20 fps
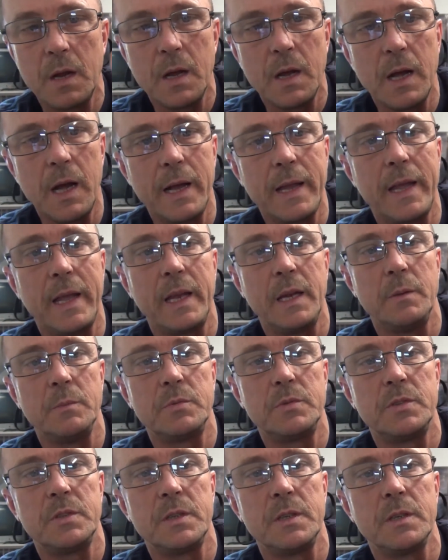I can't even
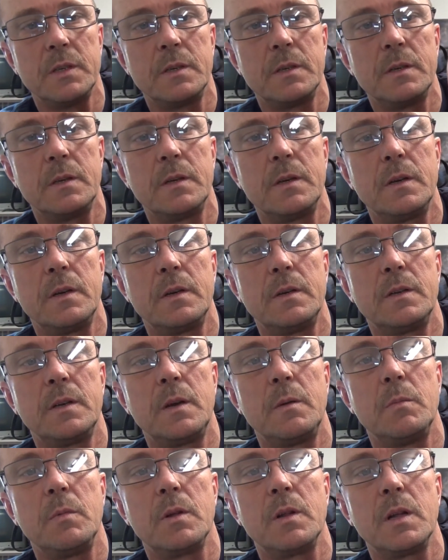see it. Doesn't
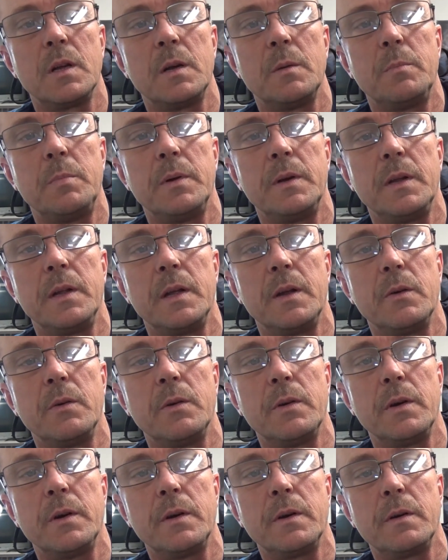even look like I put anything
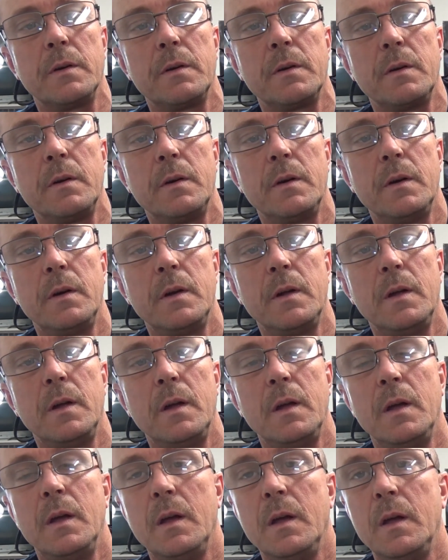on there.
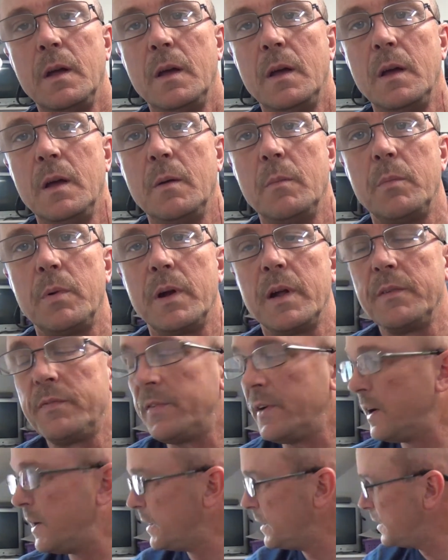But I
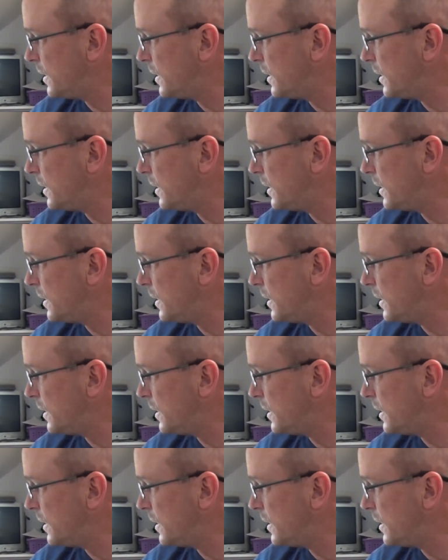find